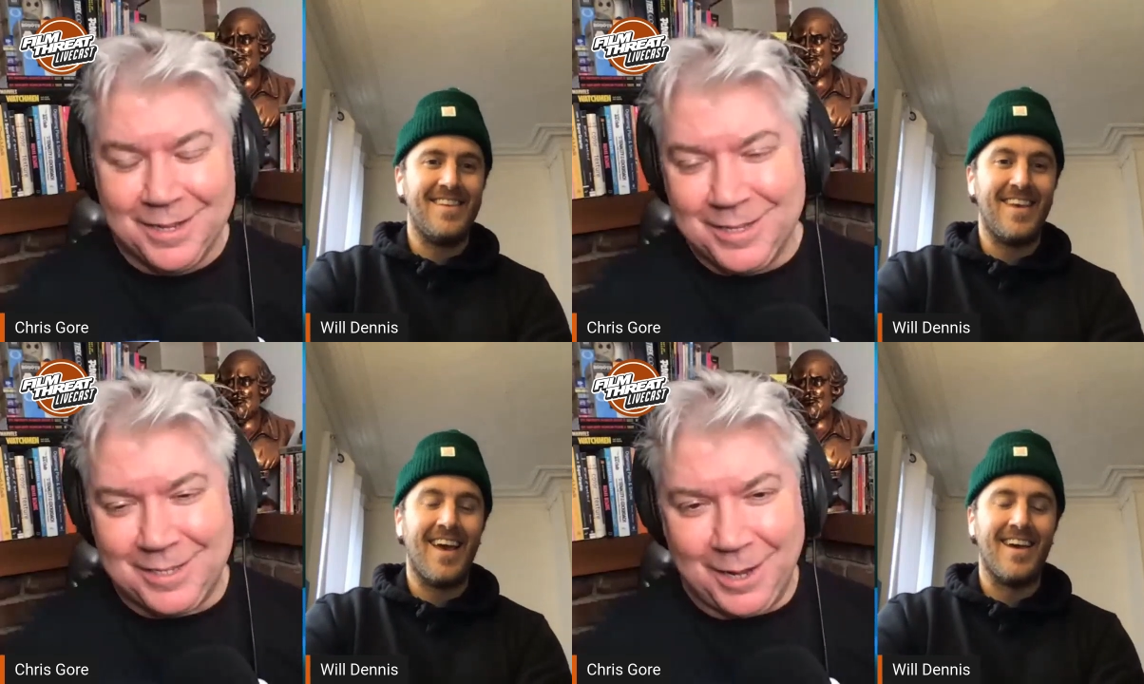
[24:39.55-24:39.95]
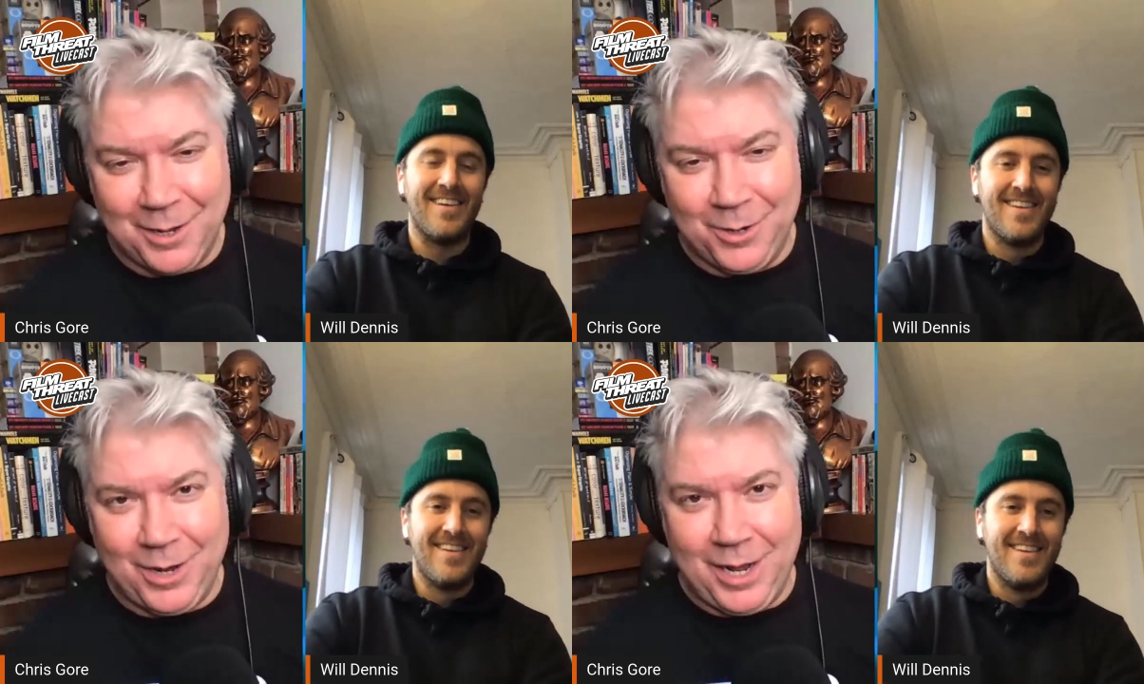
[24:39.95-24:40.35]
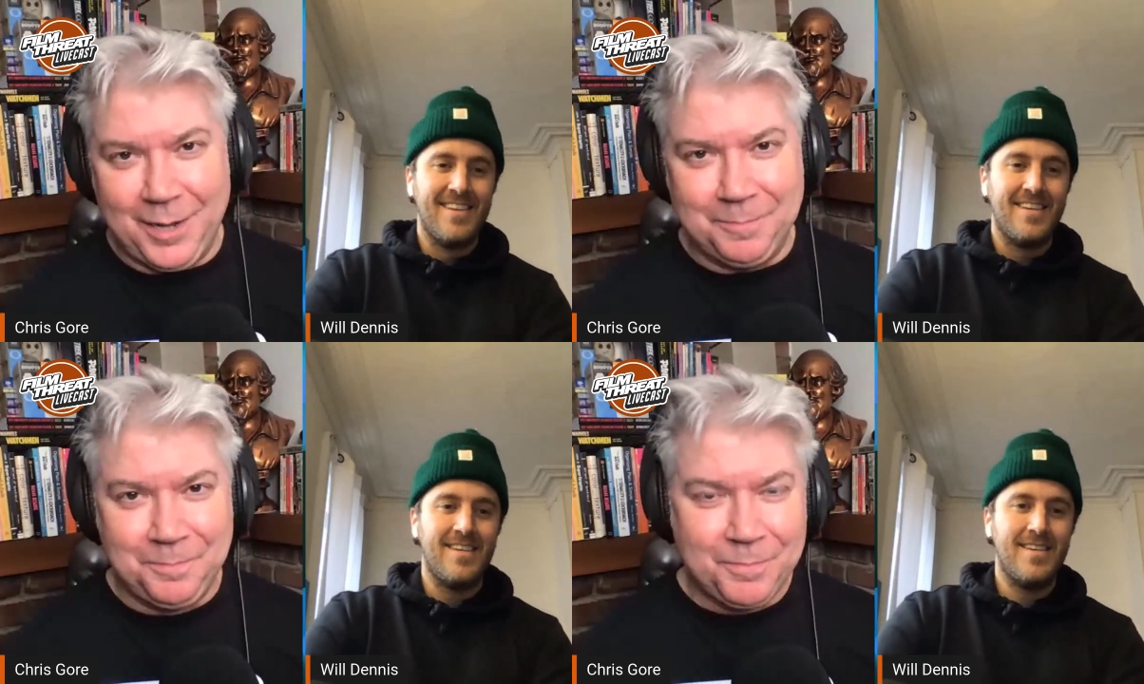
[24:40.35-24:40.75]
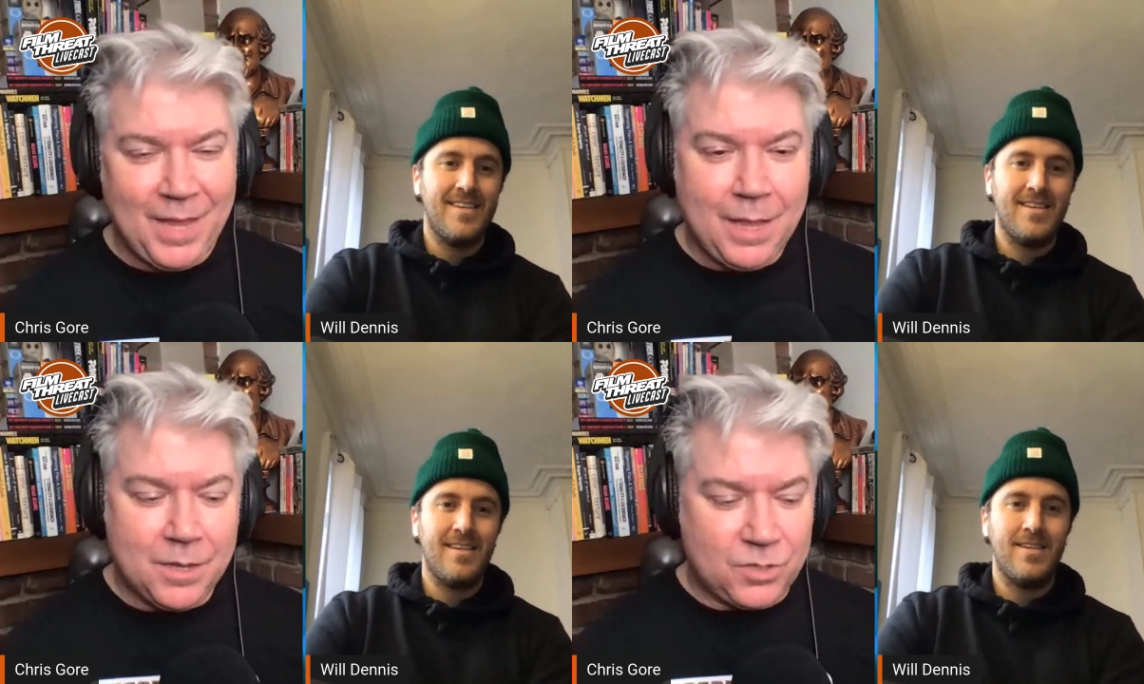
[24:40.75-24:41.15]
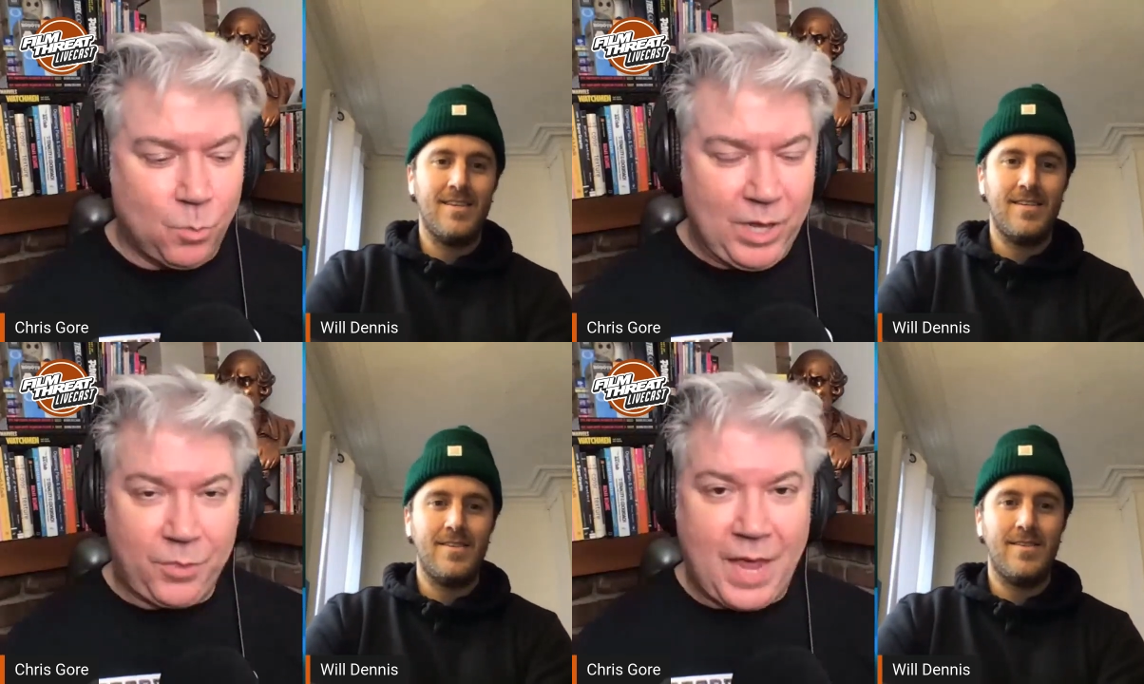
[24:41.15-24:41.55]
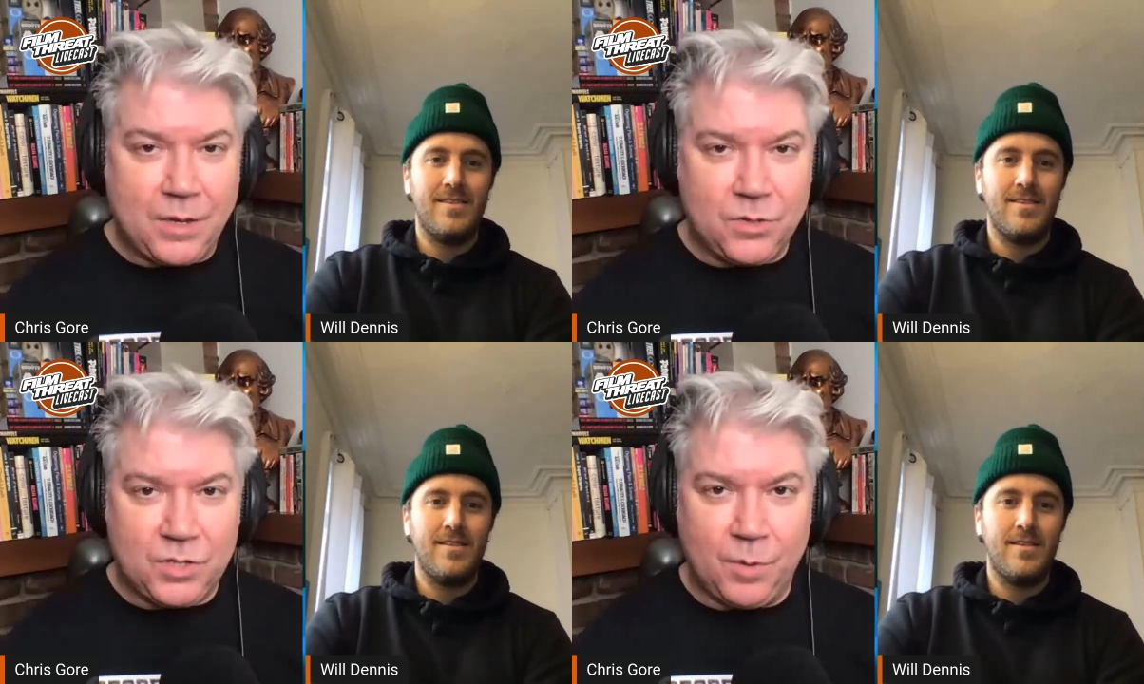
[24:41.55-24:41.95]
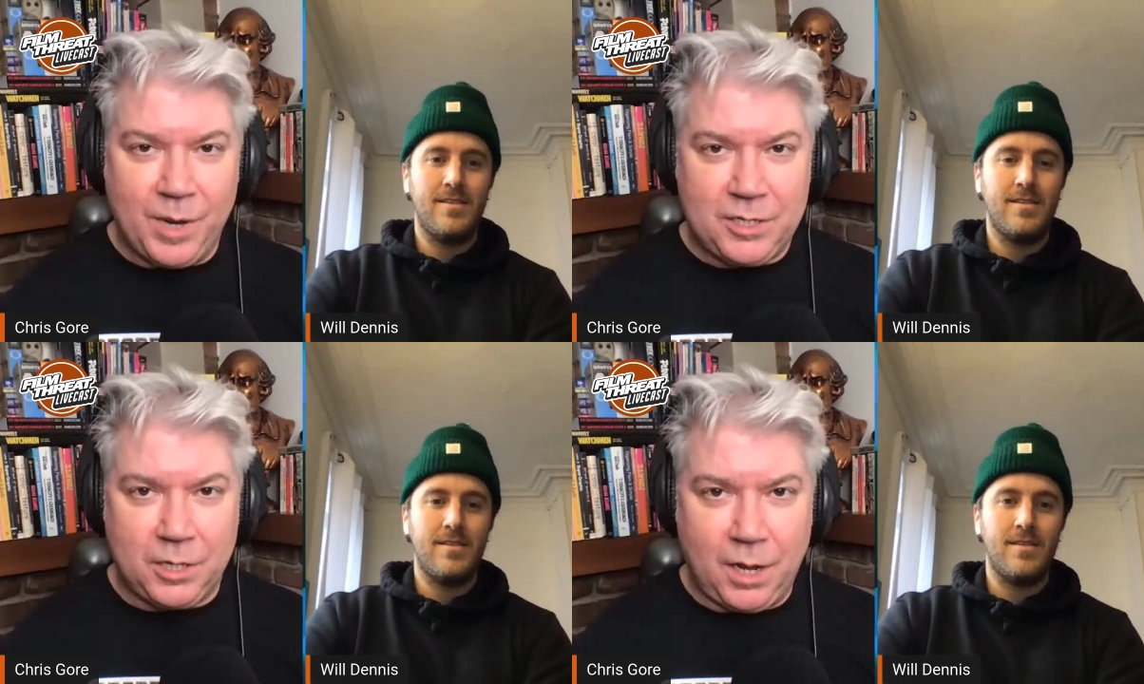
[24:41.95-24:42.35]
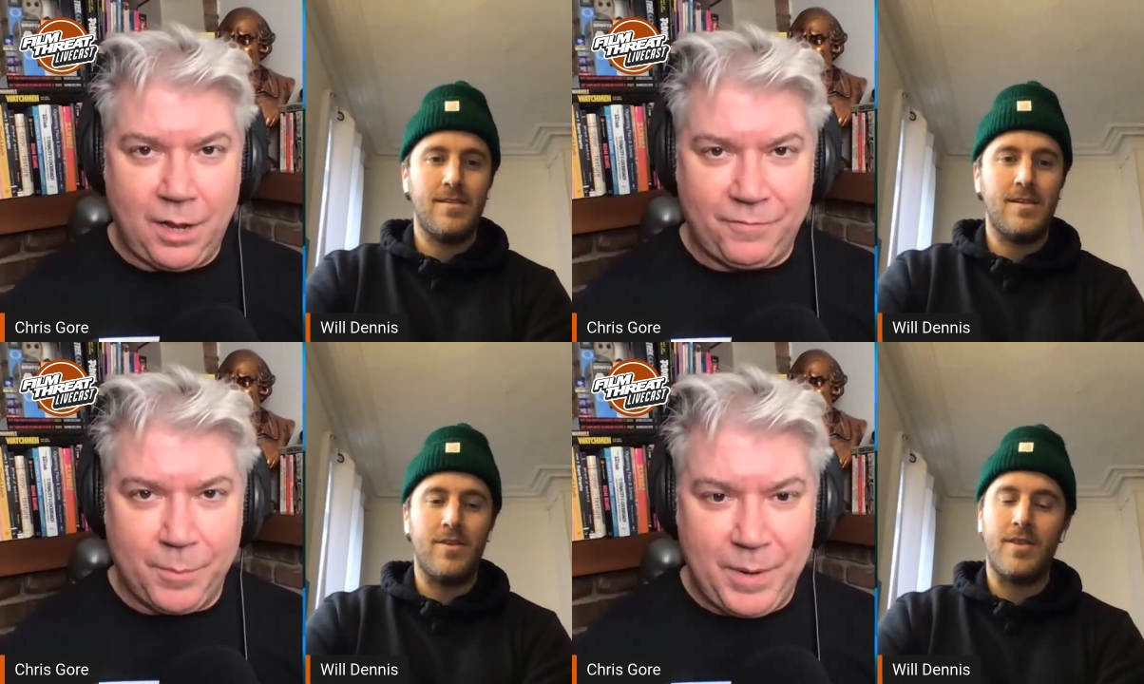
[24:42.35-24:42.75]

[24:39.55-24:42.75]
Speaker 1: So yeah. um, so Will, thank you so much for